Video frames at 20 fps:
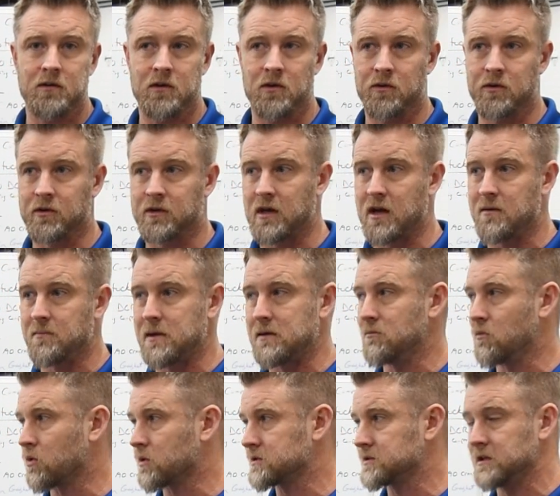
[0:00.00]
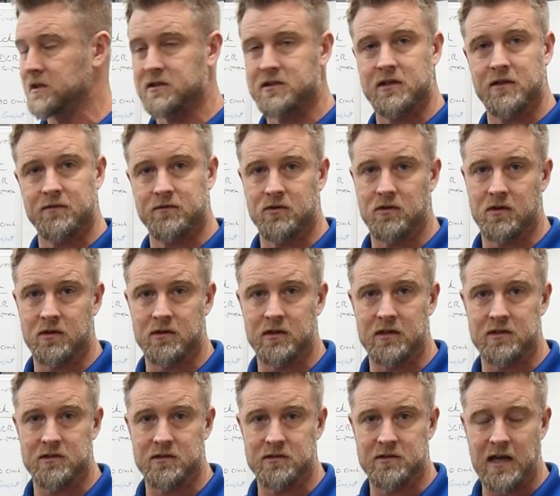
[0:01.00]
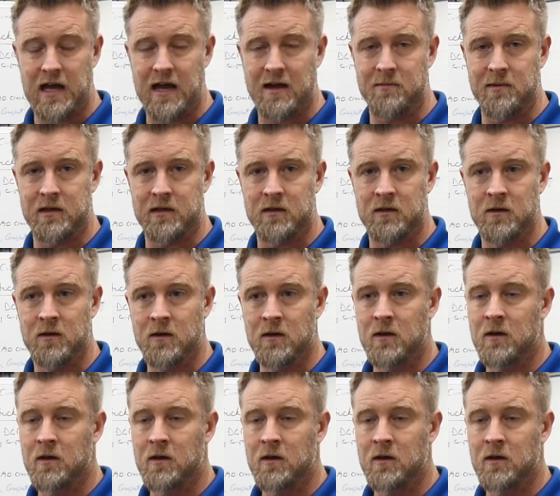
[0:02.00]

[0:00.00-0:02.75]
You know, they're going to be more sensitive to ignition timing.